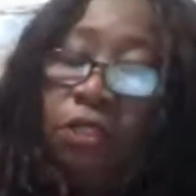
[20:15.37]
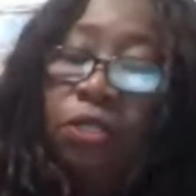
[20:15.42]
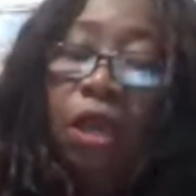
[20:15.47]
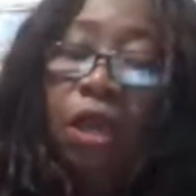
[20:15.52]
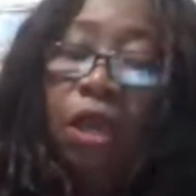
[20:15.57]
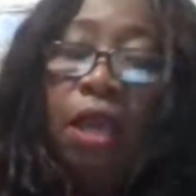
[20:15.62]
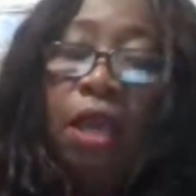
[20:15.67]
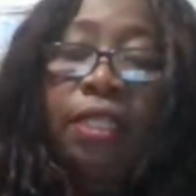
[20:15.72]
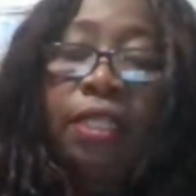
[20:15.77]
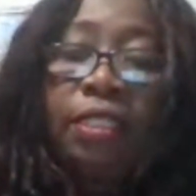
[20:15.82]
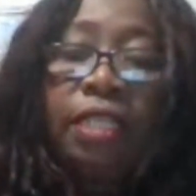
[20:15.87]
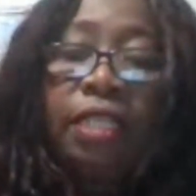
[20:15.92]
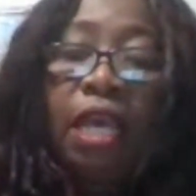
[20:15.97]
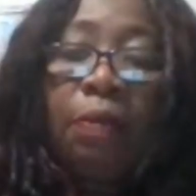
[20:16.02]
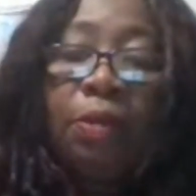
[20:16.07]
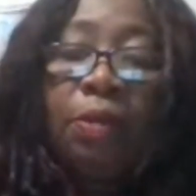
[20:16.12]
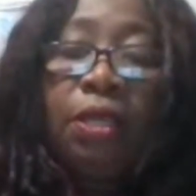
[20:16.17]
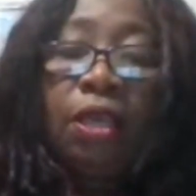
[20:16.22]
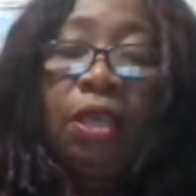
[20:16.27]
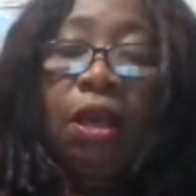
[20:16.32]
to the
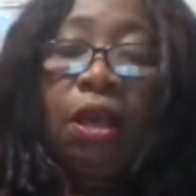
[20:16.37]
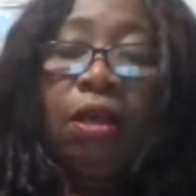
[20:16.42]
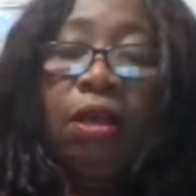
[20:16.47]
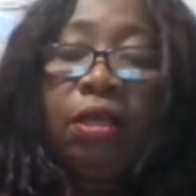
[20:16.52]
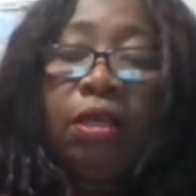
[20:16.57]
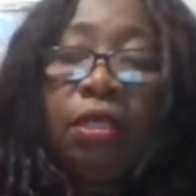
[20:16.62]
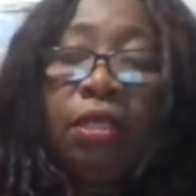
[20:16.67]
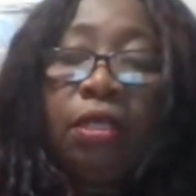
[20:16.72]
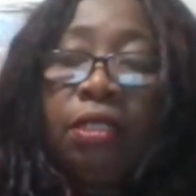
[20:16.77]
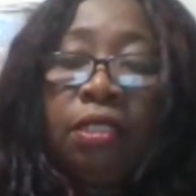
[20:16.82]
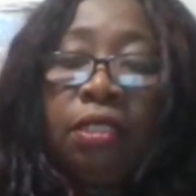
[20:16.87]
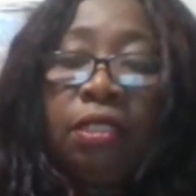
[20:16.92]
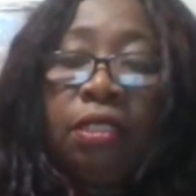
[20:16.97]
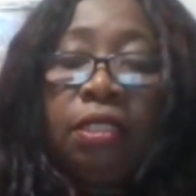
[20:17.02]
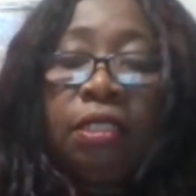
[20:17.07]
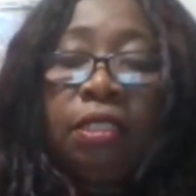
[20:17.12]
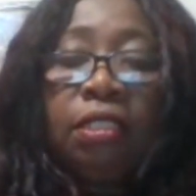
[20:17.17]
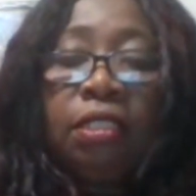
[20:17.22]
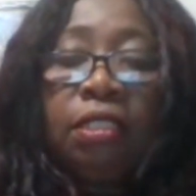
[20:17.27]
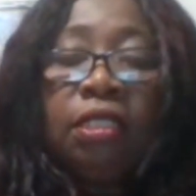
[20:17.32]
goddess Yamaya
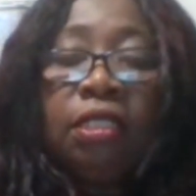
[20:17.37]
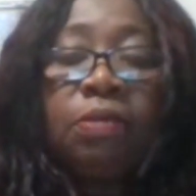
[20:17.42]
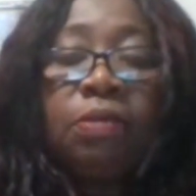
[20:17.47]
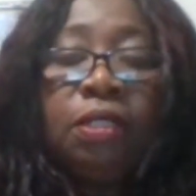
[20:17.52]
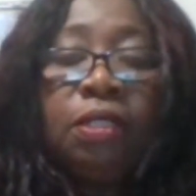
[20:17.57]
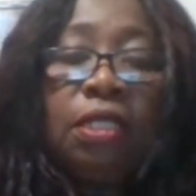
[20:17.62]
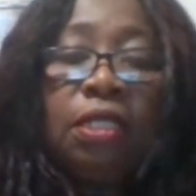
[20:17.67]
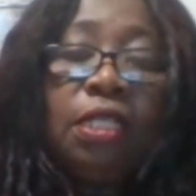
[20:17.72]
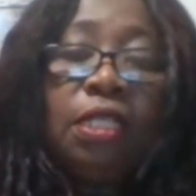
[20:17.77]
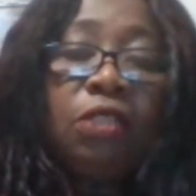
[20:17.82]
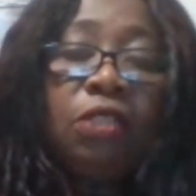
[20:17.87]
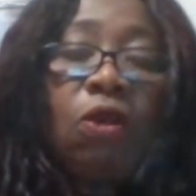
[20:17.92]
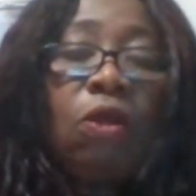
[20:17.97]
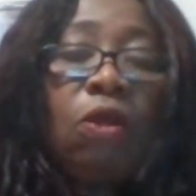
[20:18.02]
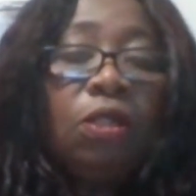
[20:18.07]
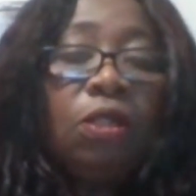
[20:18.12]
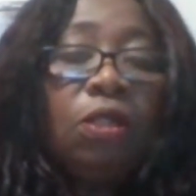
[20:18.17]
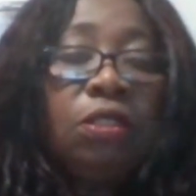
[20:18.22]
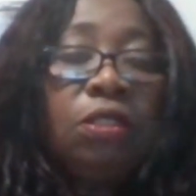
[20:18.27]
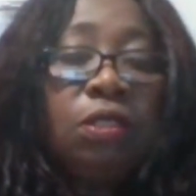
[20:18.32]
some sea
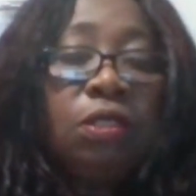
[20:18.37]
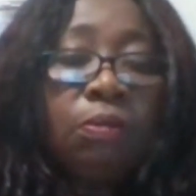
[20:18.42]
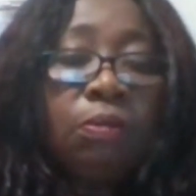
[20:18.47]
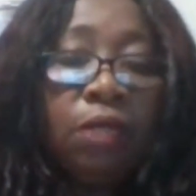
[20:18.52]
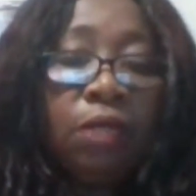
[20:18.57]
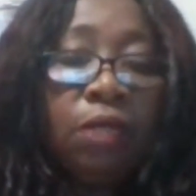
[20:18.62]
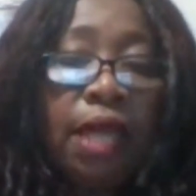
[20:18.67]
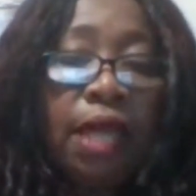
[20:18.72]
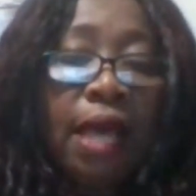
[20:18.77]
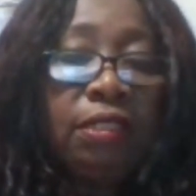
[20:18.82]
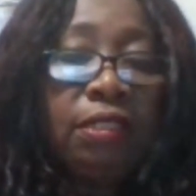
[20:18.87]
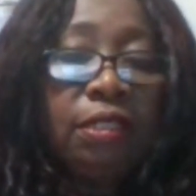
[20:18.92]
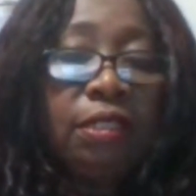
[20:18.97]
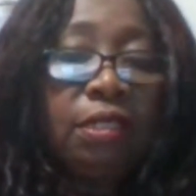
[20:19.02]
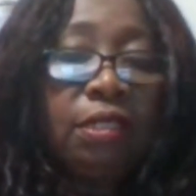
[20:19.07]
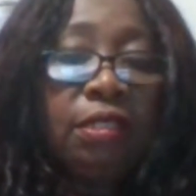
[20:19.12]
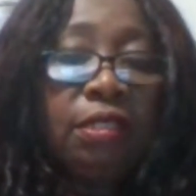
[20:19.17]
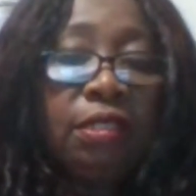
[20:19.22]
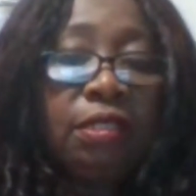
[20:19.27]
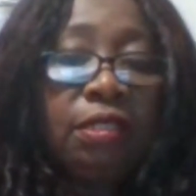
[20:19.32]
salt,
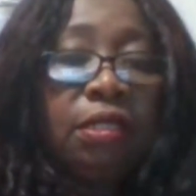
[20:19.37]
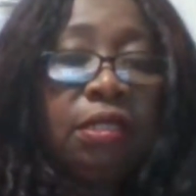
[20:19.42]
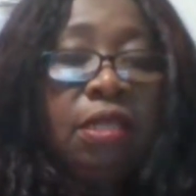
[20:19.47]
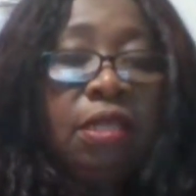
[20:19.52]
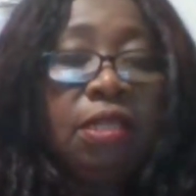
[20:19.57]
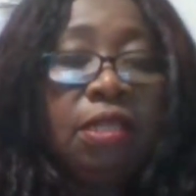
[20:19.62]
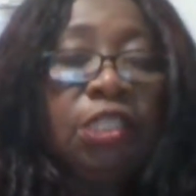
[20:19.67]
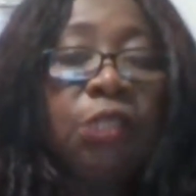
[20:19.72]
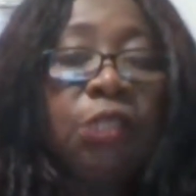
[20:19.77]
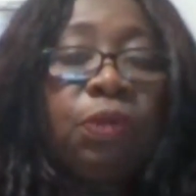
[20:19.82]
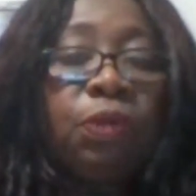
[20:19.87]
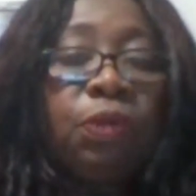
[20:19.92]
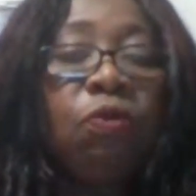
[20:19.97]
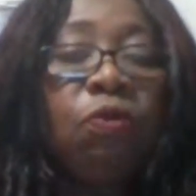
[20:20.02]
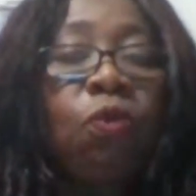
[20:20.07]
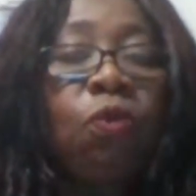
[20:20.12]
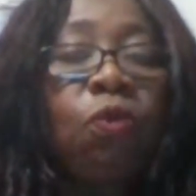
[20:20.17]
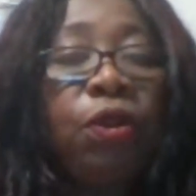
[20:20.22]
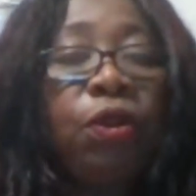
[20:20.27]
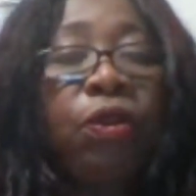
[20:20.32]
molasses,
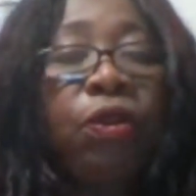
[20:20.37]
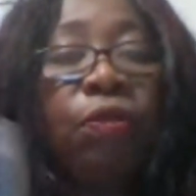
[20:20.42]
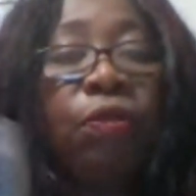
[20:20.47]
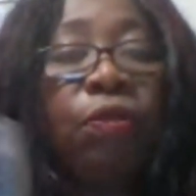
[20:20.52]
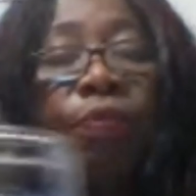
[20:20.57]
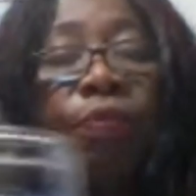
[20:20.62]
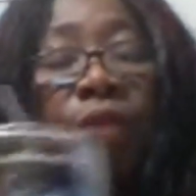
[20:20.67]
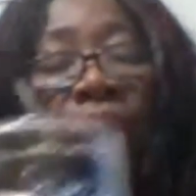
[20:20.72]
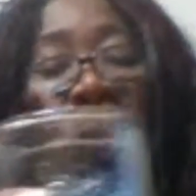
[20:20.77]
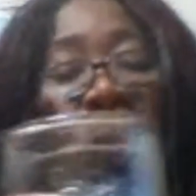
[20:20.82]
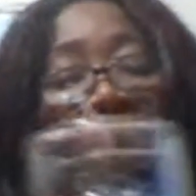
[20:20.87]
spring water,